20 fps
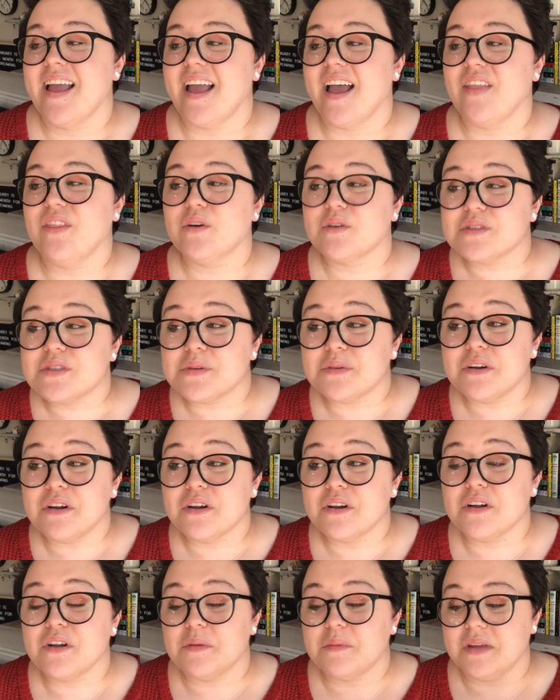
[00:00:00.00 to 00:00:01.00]
And those three are
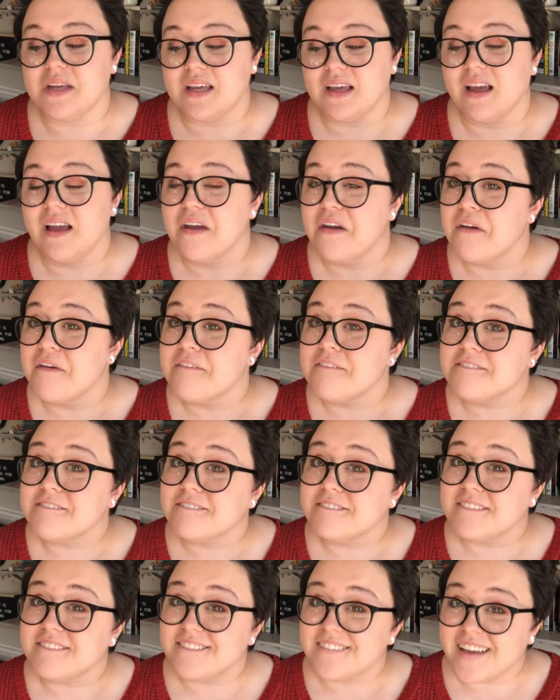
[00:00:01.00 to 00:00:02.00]
going to be
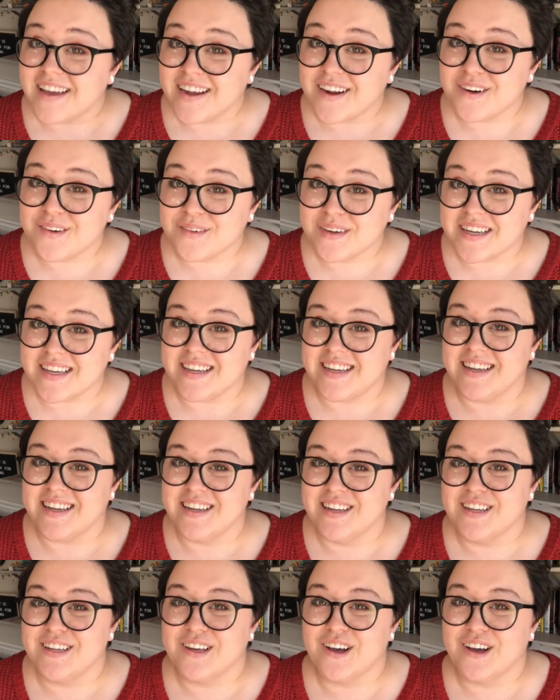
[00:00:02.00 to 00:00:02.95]
very